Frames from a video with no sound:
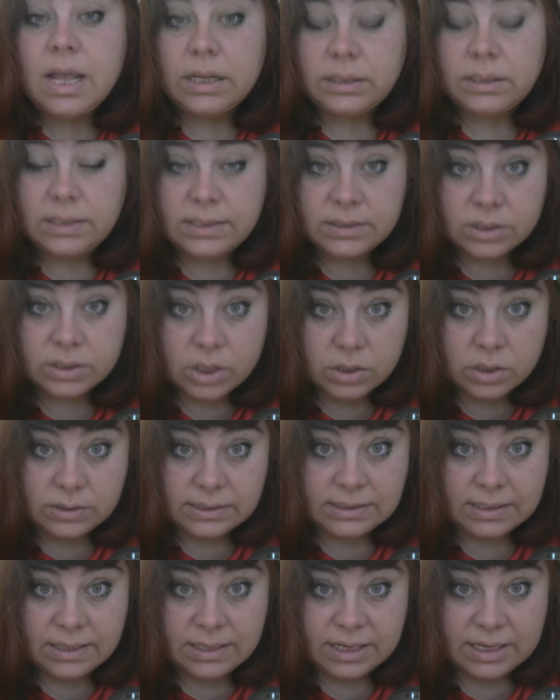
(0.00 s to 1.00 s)
This
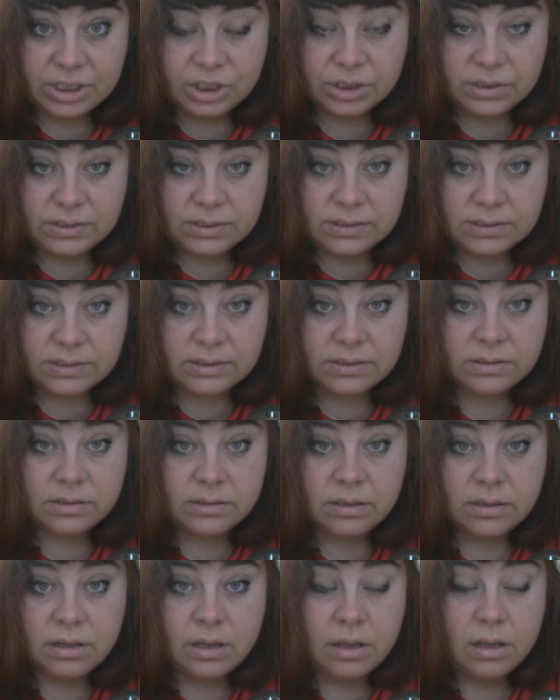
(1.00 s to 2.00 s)
constellation is
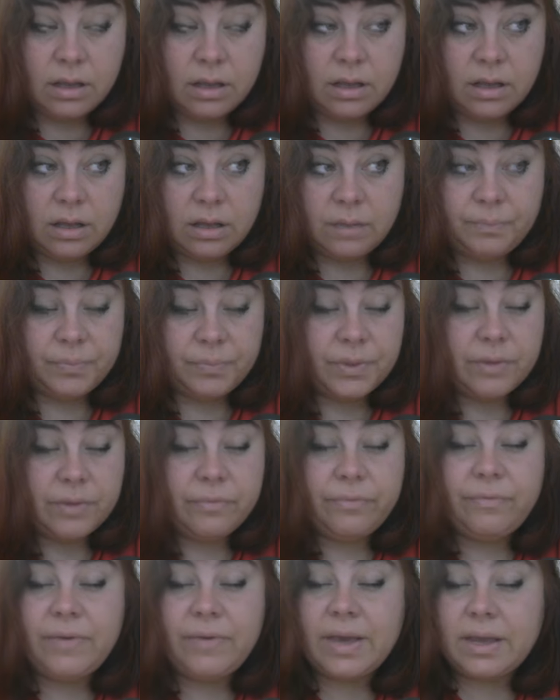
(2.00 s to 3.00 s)

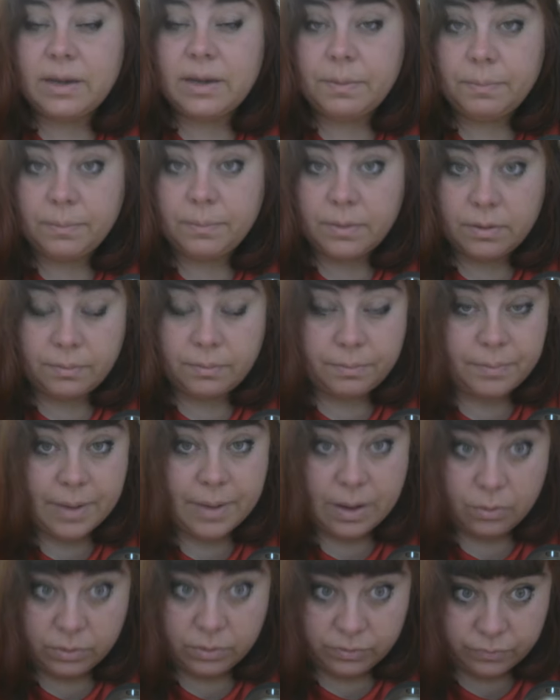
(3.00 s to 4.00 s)
very
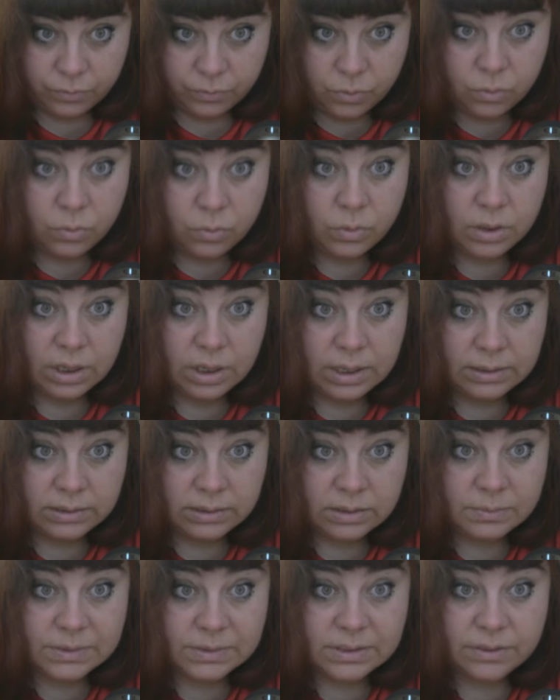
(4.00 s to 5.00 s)
powerful in
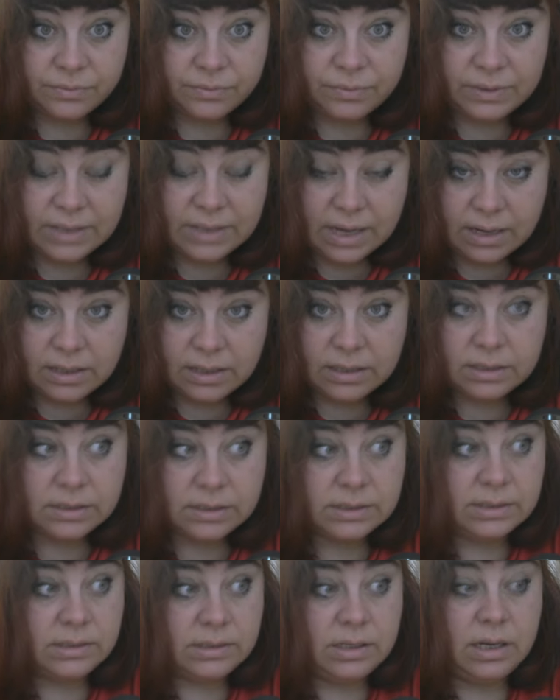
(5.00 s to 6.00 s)
terms of
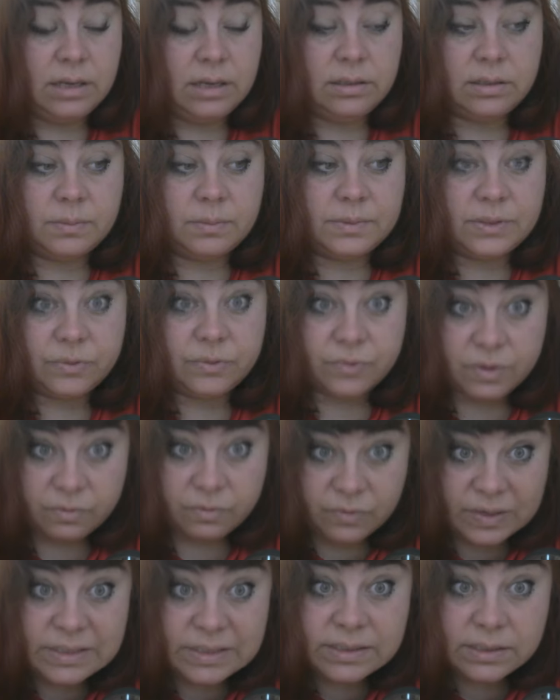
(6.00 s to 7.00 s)
talents, in terms of
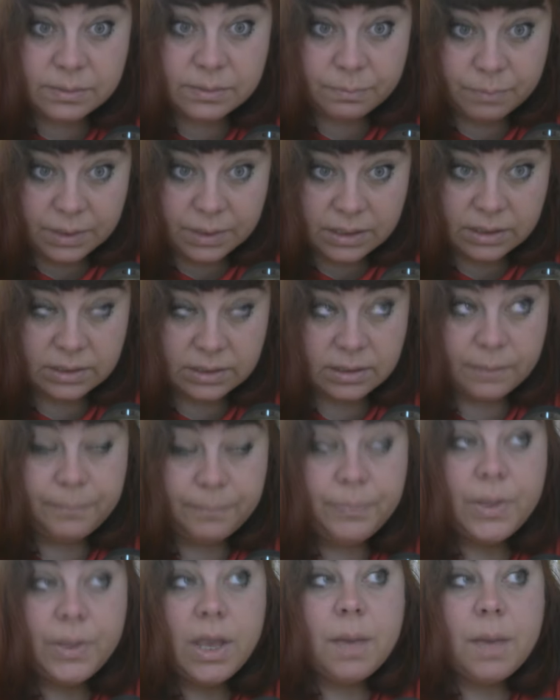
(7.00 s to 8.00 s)
visibility.
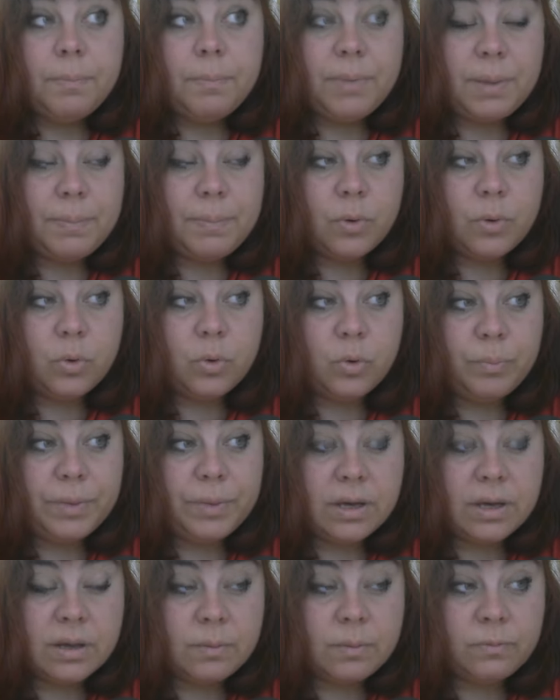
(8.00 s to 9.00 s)
People who
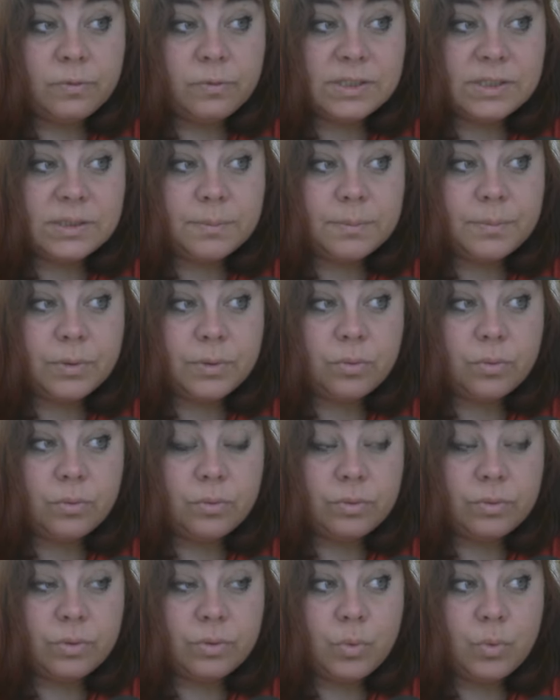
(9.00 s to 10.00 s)
become
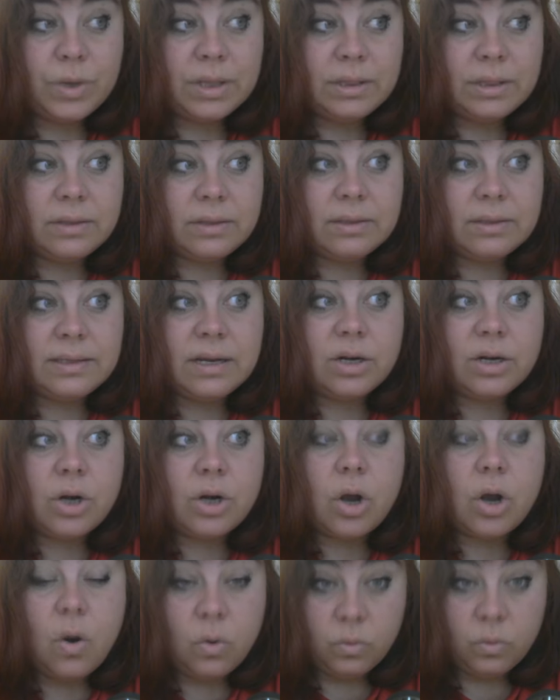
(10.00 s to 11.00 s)
visible with their
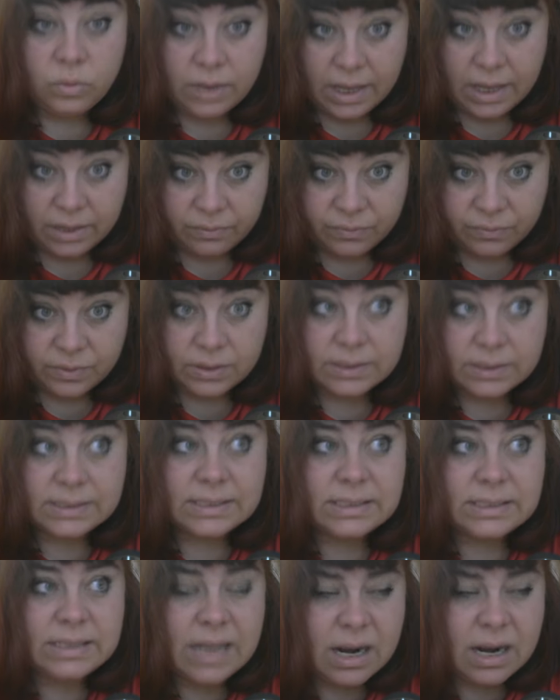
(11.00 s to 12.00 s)
own
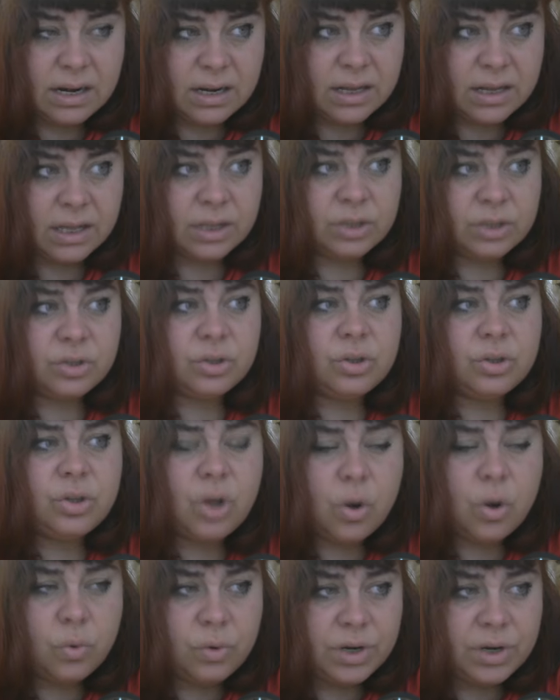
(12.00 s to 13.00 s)
efforts, talent,
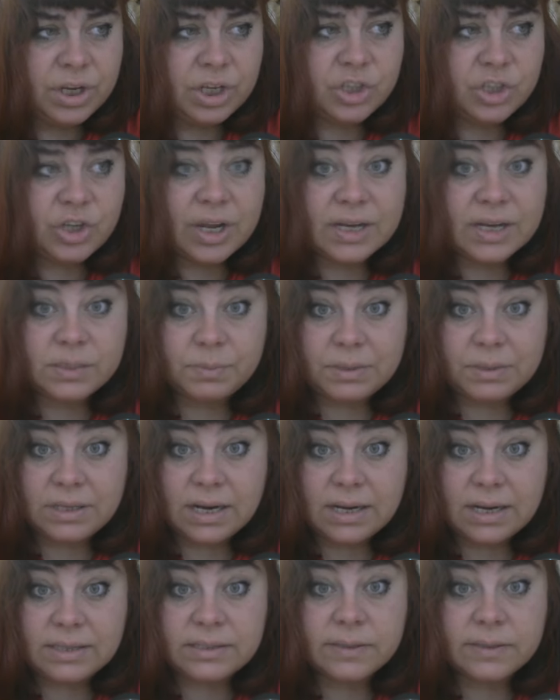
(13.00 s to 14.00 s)
knowledge,
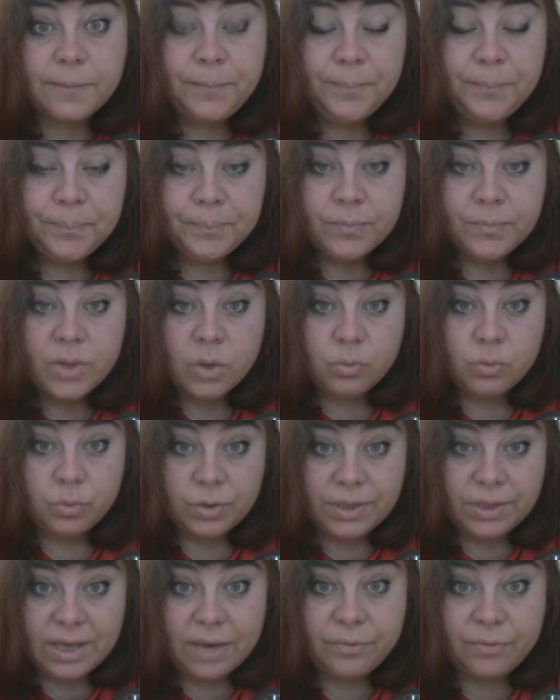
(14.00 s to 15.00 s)
expertise,
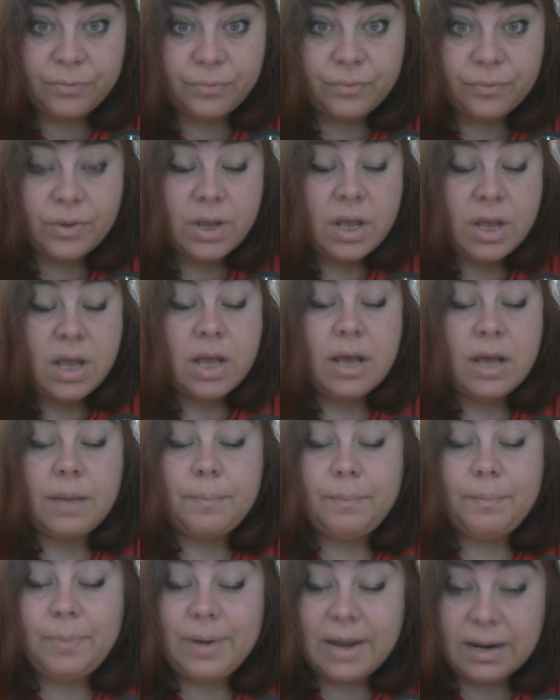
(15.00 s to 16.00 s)
would have
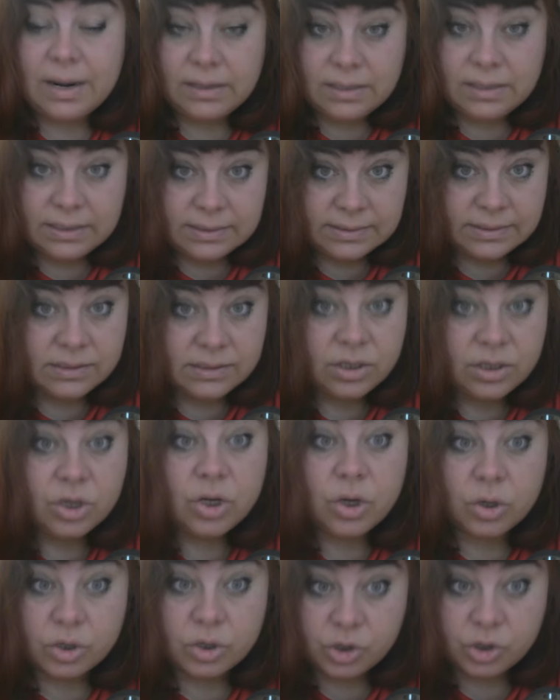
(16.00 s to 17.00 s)
planets
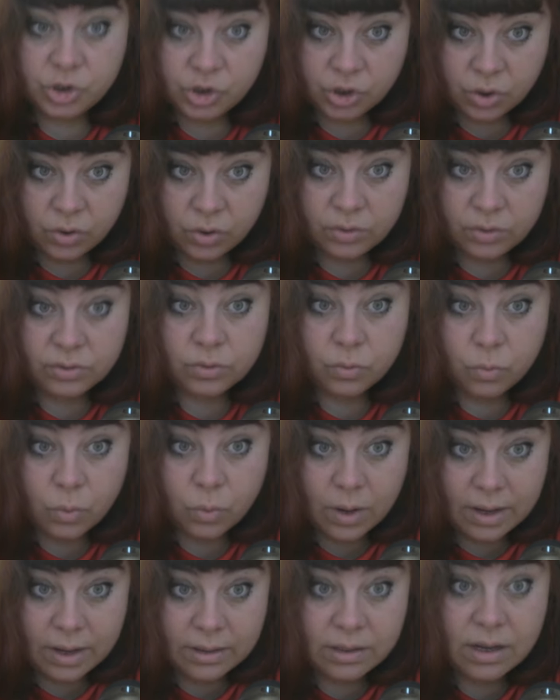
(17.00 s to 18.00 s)
conjoined
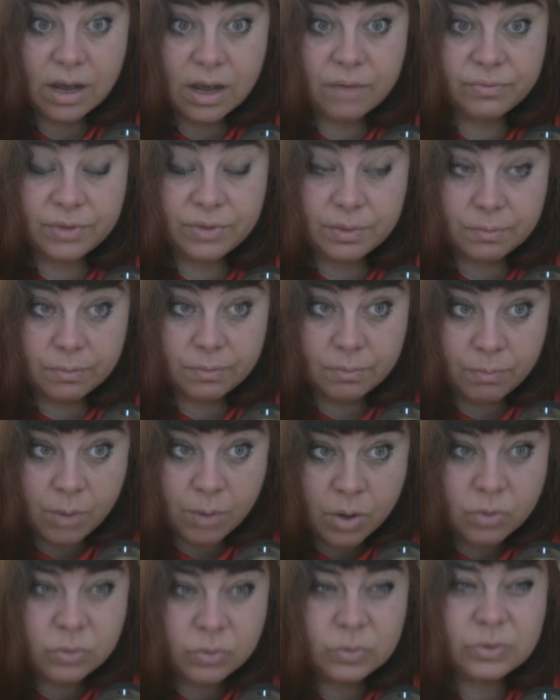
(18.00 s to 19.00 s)
one of the
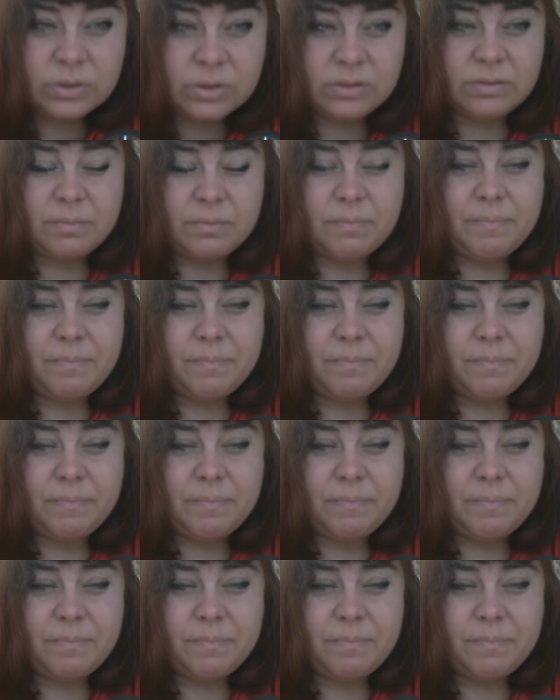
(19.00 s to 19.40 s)
most